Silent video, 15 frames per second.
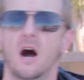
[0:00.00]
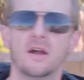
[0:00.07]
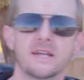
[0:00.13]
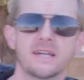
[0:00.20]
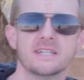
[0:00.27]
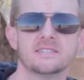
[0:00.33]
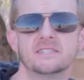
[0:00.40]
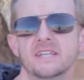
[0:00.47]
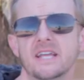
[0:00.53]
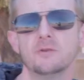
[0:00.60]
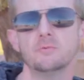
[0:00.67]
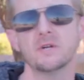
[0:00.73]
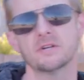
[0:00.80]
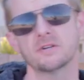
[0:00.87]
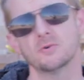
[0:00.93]
All right guys,
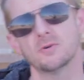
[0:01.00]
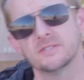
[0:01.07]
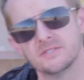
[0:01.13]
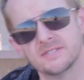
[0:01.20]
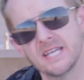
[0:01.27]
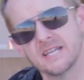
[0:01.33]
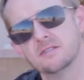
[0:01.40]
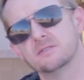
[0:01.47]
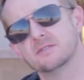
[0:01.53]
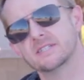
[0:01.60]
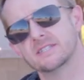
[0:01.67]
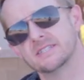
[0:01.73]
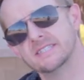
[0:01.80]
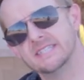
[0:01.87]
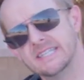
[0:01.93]
today we are going to take a look
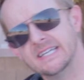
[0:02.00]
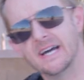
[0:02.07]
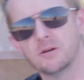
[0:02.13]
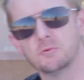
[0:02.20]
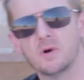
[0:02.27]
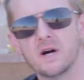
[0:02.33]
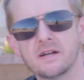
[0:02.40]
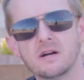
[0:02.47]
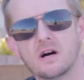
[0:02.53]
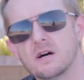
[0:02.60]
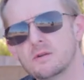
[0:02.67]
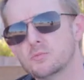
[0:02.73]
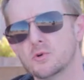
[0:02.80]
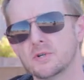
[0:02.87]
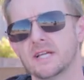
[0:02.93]
at the DIY
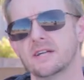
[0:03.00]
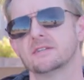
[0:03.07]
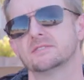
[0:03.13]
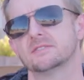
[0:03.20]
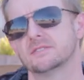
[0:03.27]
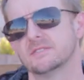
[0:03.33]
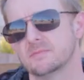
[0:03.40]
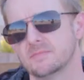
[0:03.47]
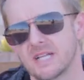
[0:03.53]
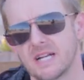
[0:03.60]
onboard air system